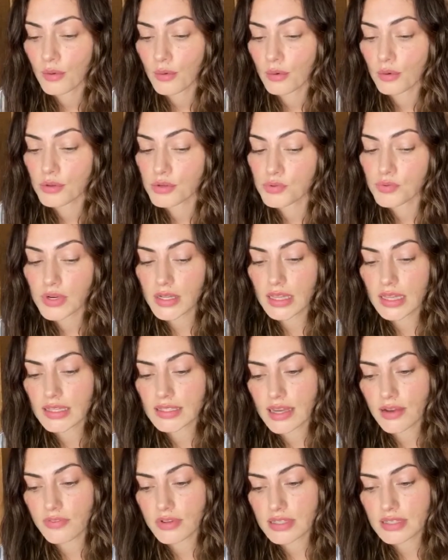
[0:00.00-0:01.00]
It was really
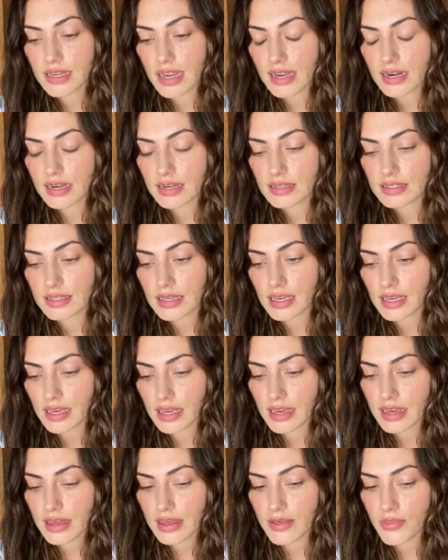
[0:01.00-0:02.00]
devastating to
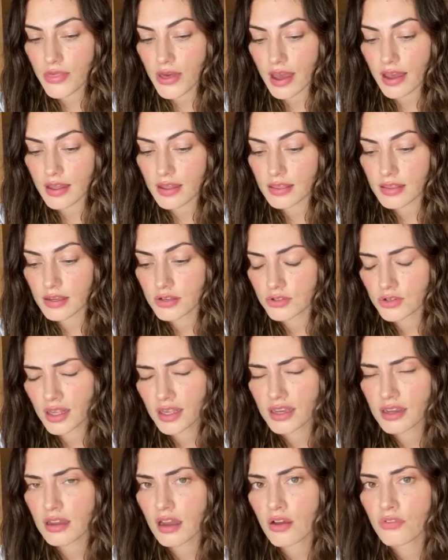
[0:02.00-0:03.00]
hear that the
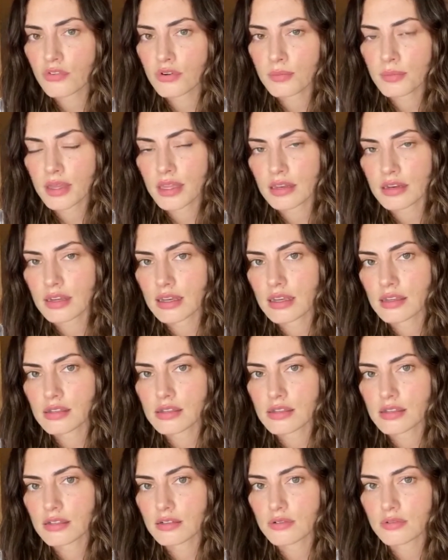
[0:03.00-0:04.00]
Australian government
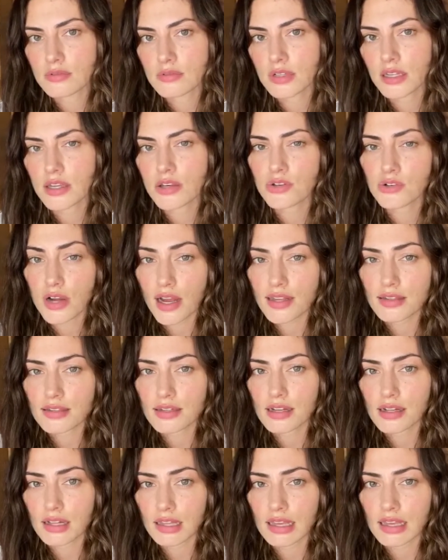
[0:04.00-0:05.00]
is really
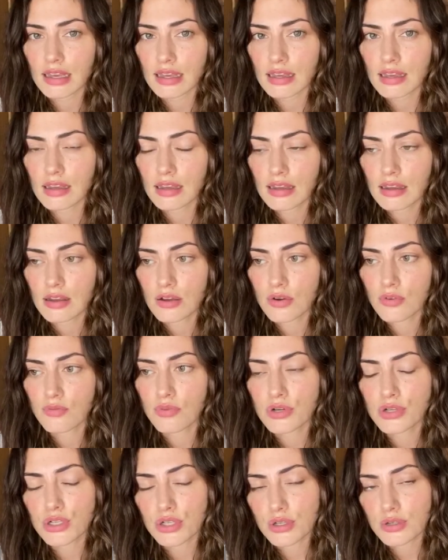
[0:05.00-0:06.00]
drastically
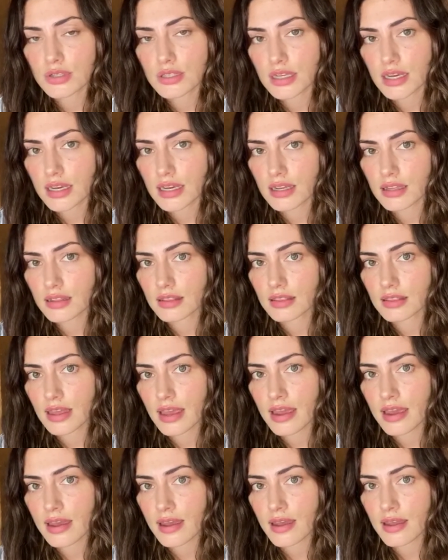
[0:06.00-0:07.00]
reducing
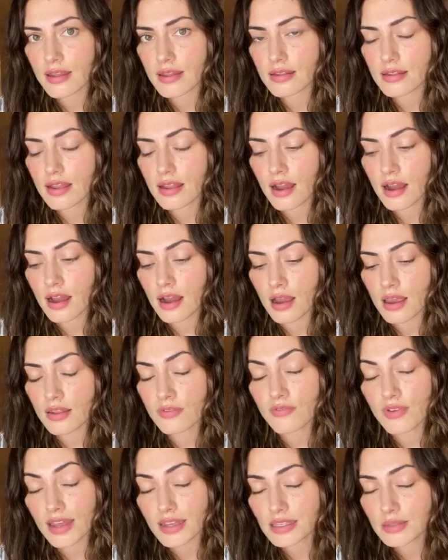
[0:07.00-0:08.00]
their
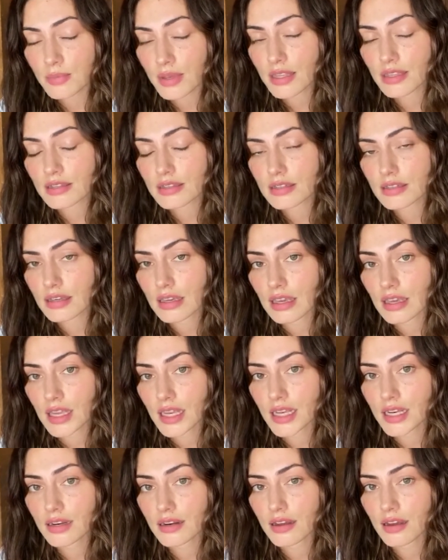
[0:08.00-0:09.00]
investment
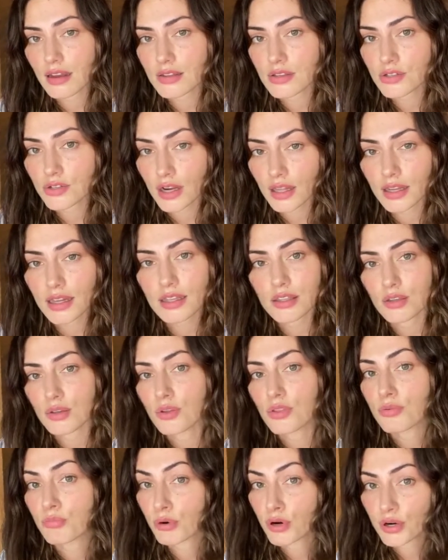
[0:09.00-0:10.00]
in Australian
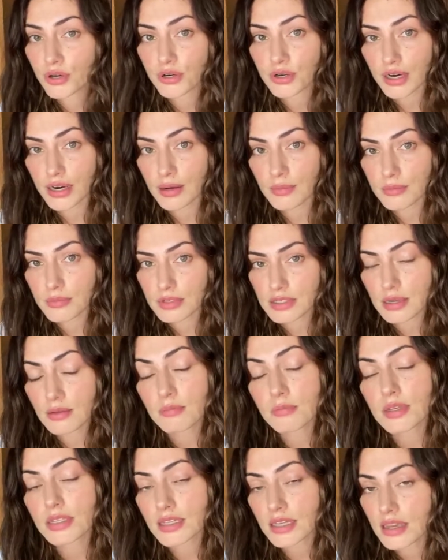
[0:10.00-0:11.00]
youth programs, in
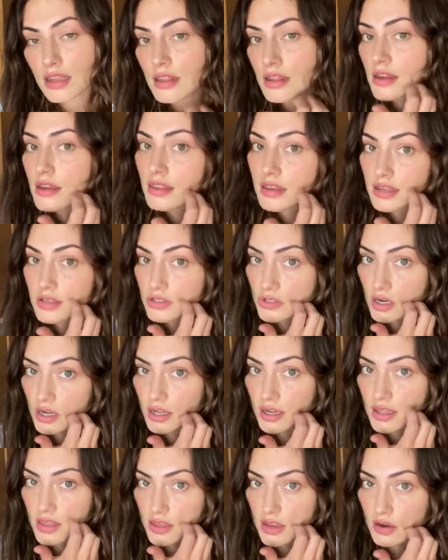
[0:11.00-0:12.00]
particular the
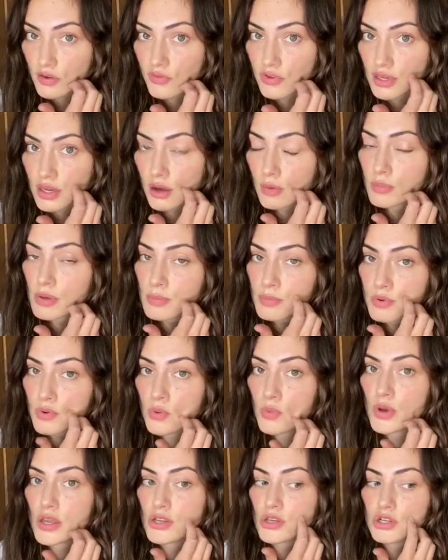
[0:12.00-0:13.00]
Australian Theatre for Young People,
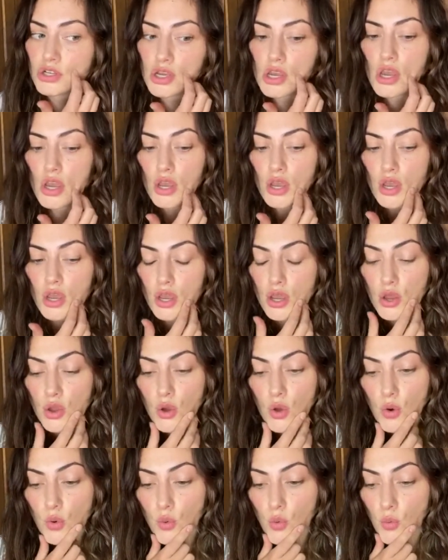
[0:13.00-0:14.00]
which
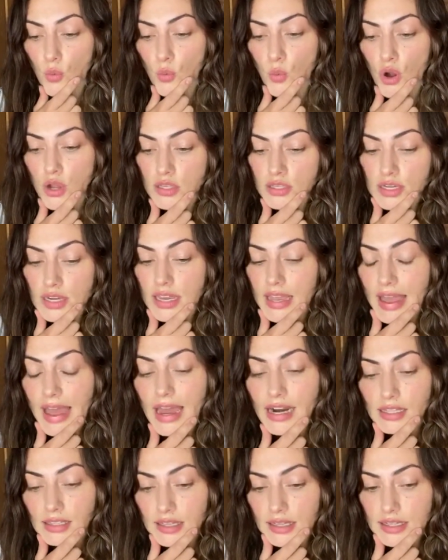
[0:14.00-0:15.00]
was a
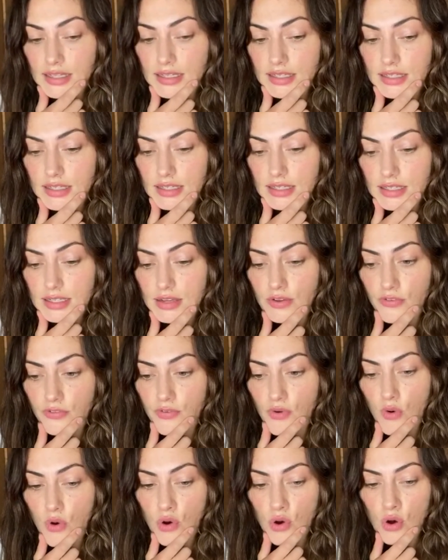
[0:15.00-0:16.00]
catalyst
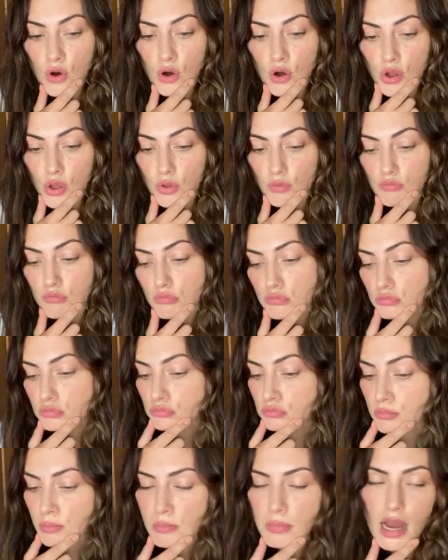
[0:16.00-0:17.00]
for
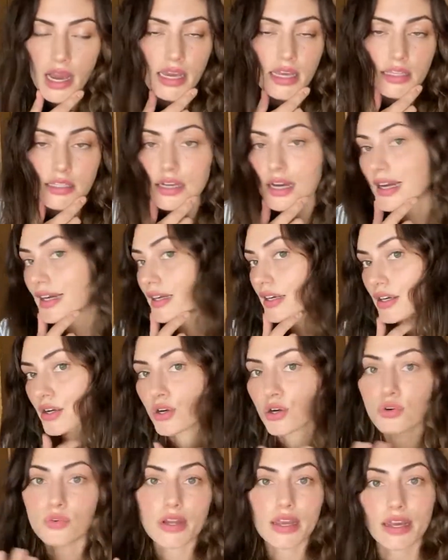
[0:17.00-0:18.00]
my entire
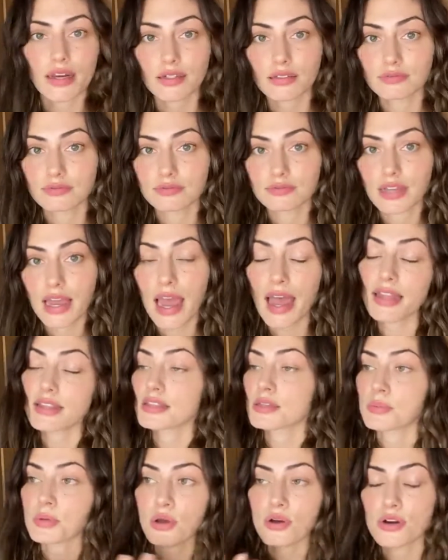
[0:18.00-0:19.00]
career and,
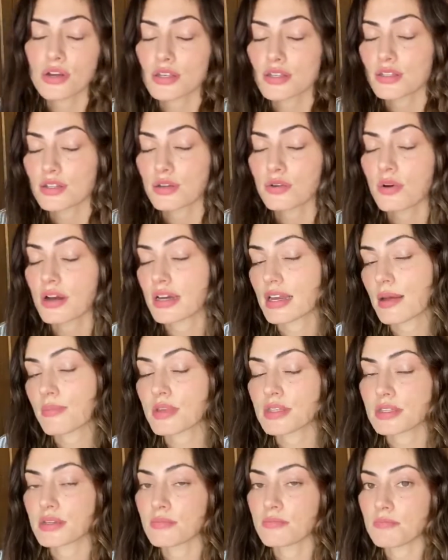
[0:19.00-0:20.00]
to be honest, who I am
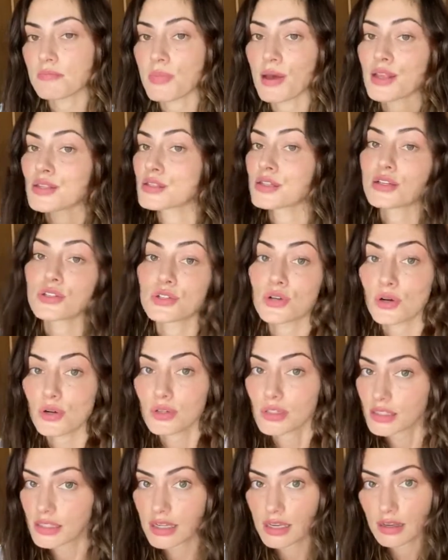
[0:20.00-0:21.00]
as an
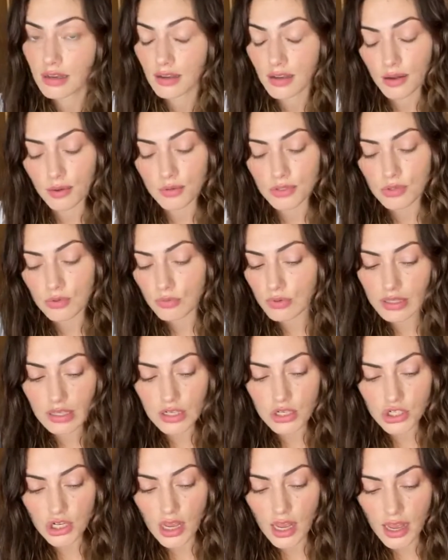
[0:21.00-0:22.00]
adult. I was a really
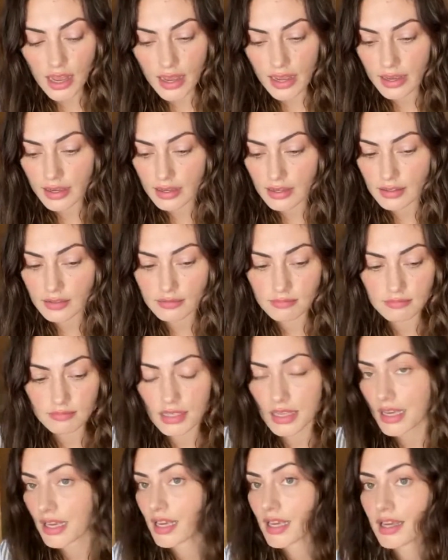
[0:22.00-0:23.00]
shy
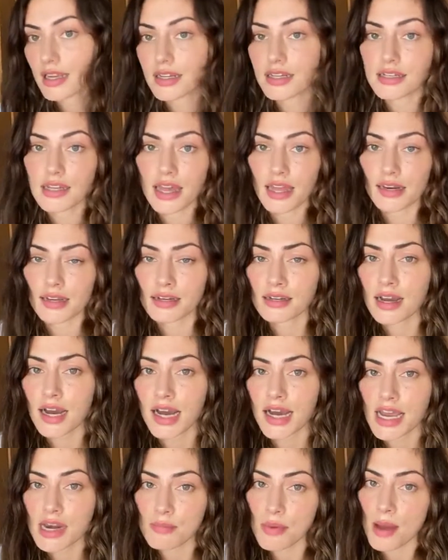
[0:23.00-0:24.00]
kid, and at
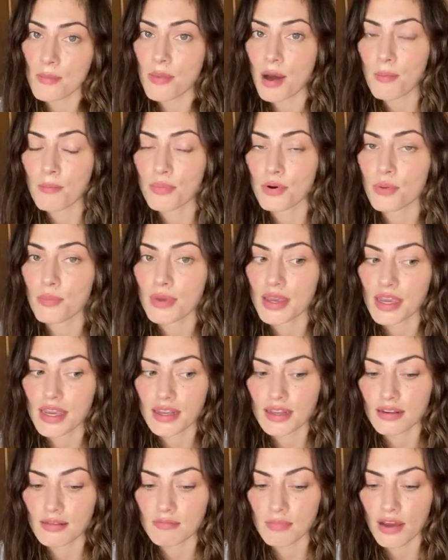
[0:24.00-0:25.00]
9 my mum put me
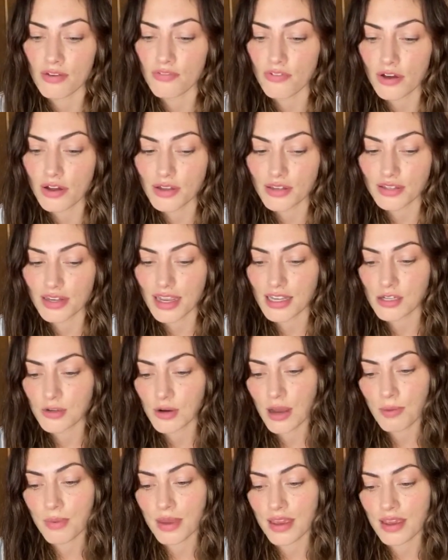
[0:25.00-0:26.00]
in my first
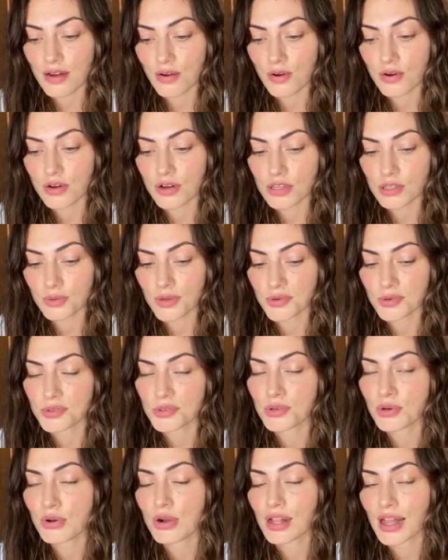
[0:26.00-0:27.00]
ATYP course, which was
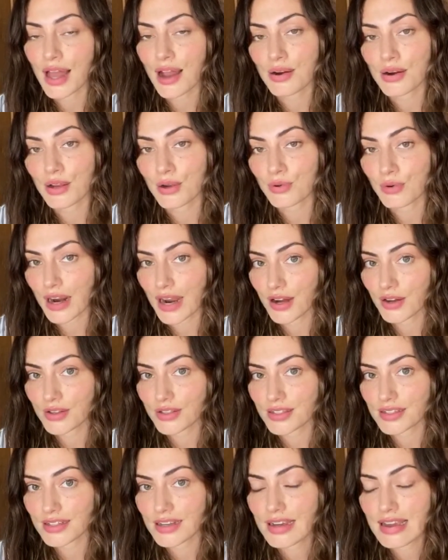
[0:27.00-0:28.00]
called Clowning
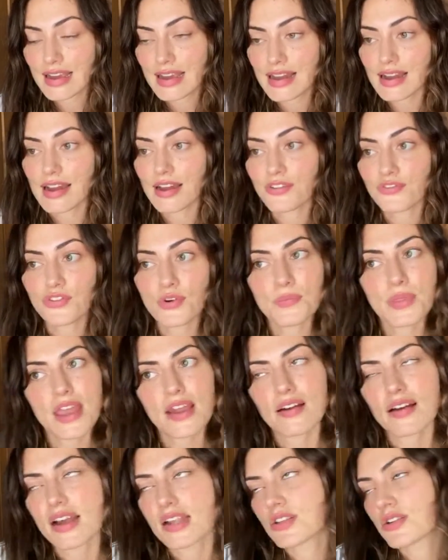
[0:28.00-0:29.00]
Around, and from
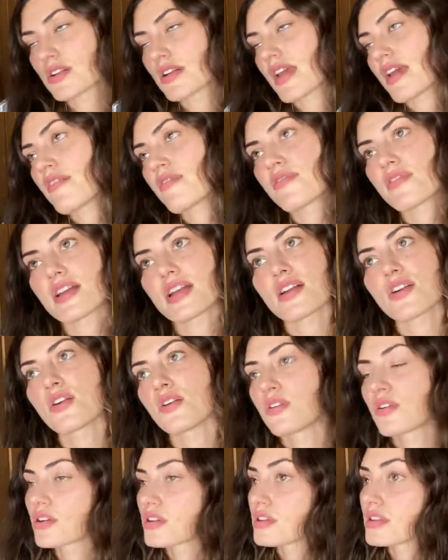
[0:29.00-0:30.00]
there I took every
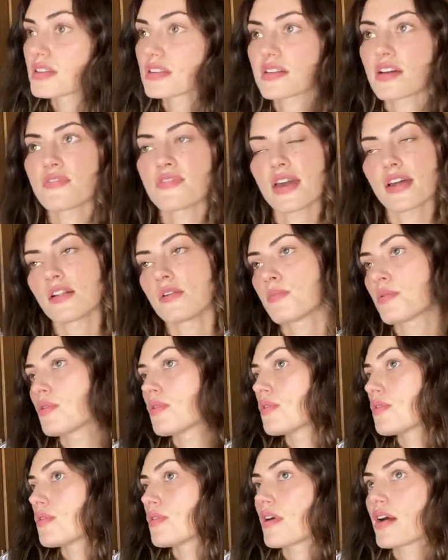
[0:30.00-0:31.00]
course
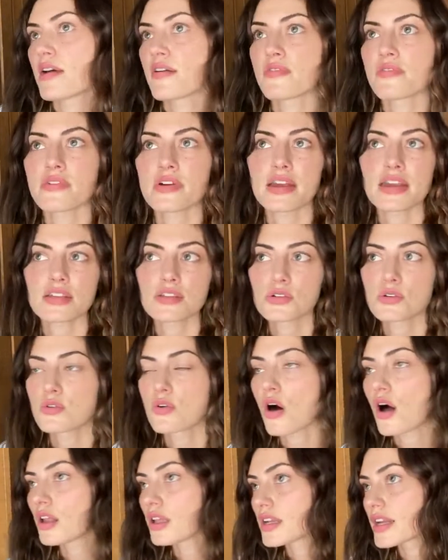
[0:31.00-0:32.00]
available, every school
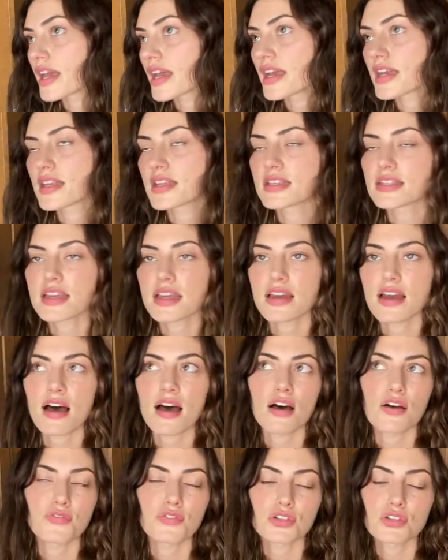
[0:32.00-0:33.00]
holidays,
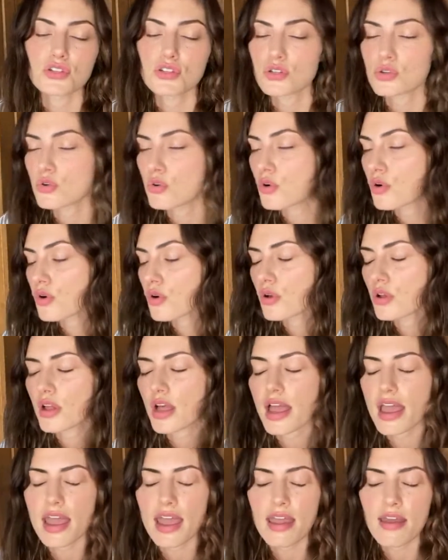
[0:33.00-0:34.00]
after school,
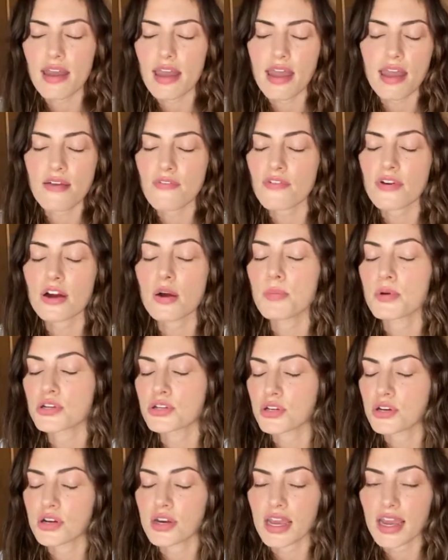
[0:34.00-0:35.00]
every
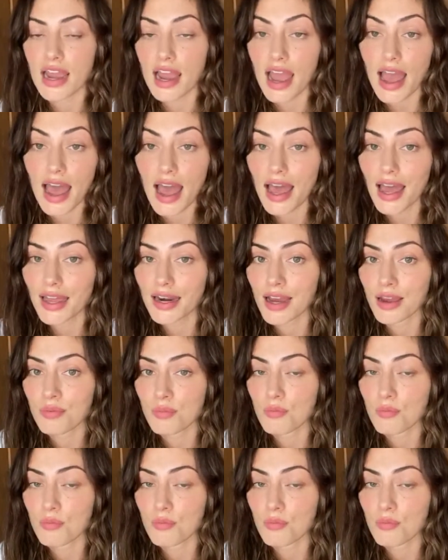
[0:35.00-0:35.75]
opportunity I had I